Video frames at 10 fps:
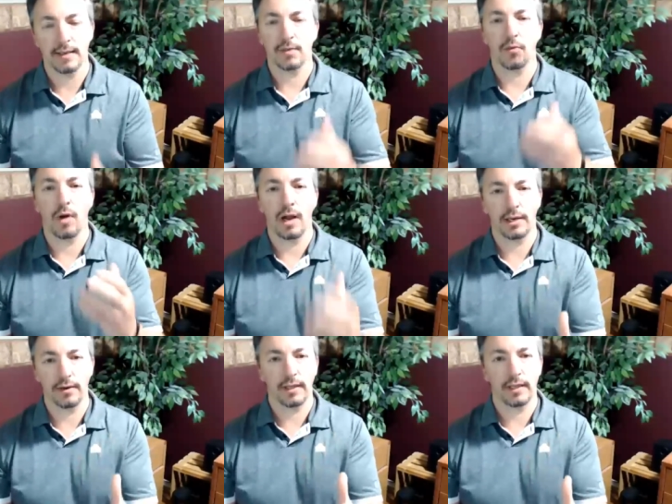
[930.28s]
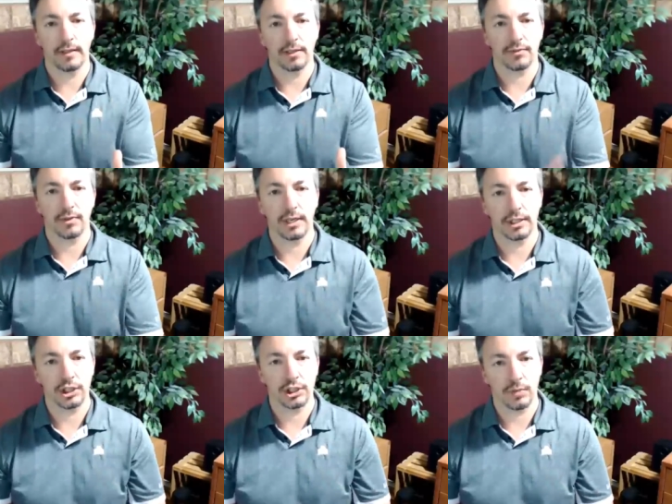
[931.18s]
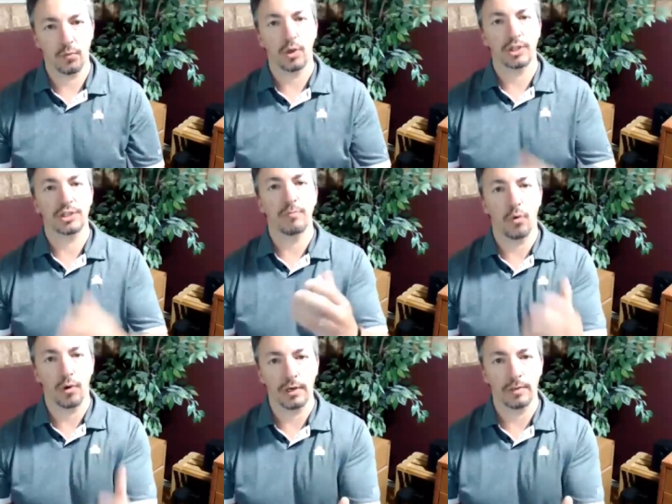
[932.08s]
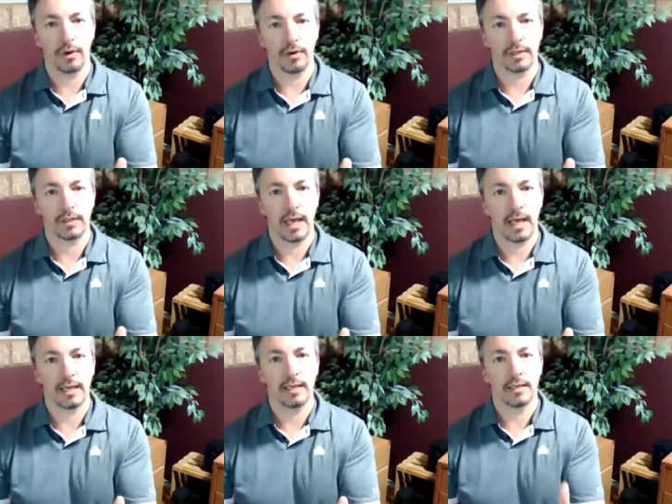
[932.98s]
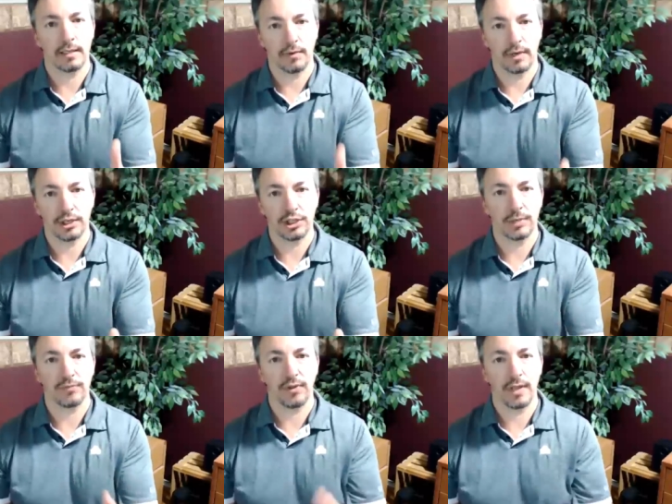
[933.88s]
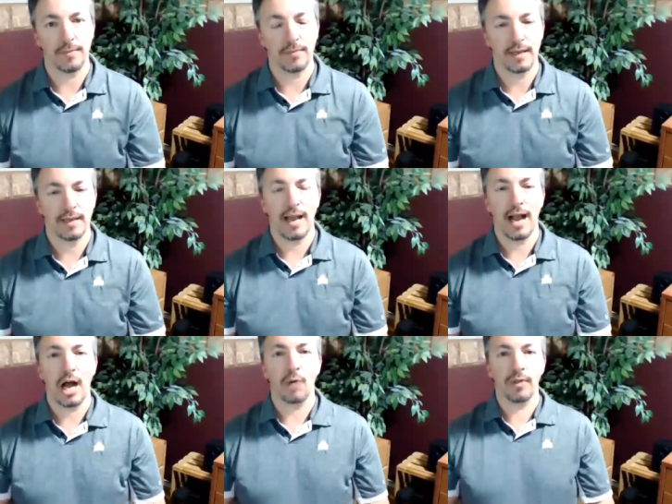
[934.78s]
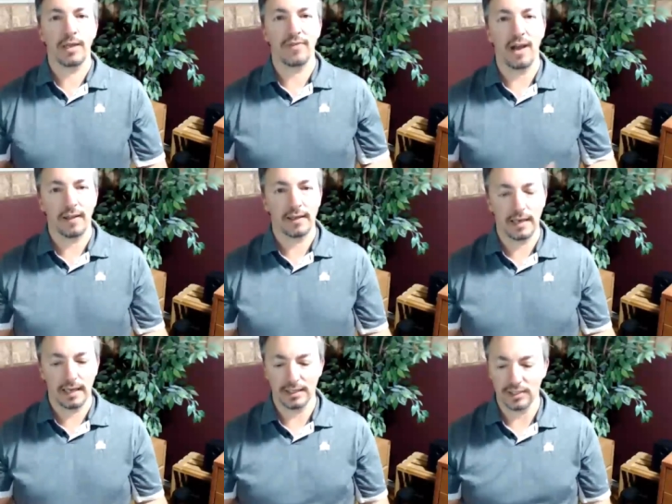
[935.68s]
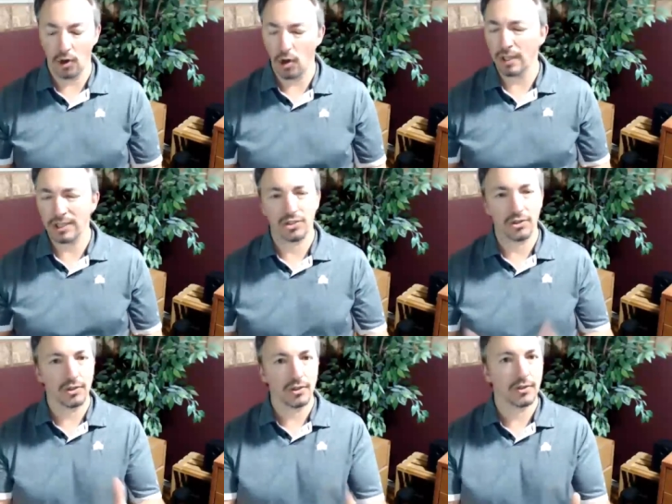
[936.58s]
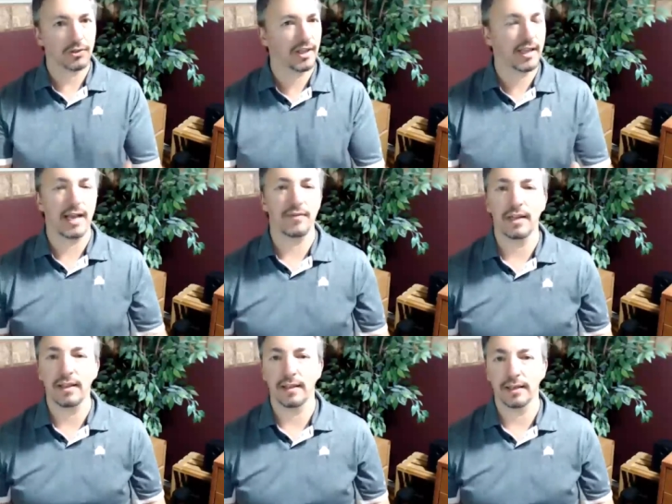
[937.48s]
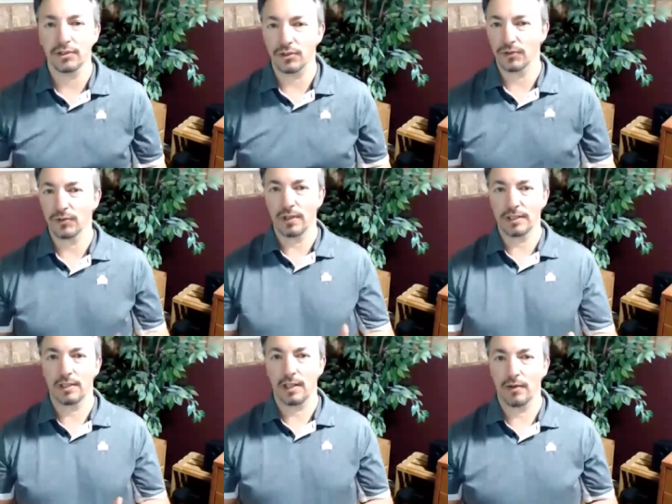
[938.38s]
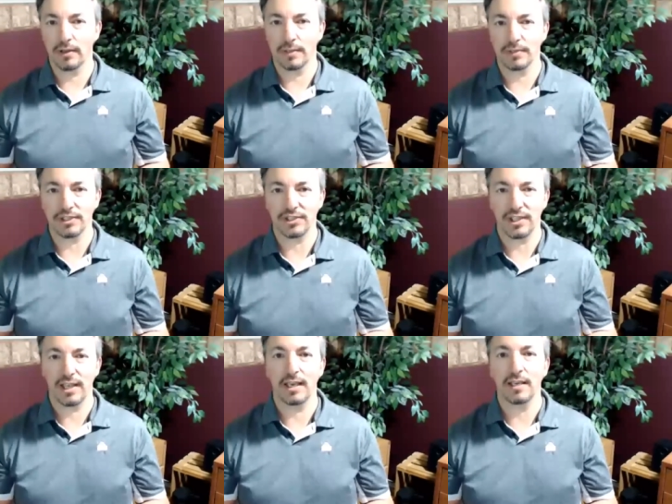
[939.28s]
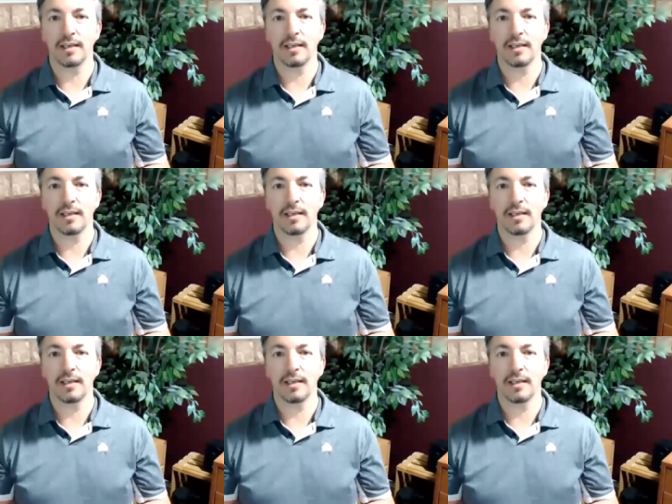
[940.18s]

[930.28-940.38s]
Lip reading: Why are they in this relationship? What's important about the relationship for them? How are they validating? Is it all external, or do they have anything internal that's allowing them to stay,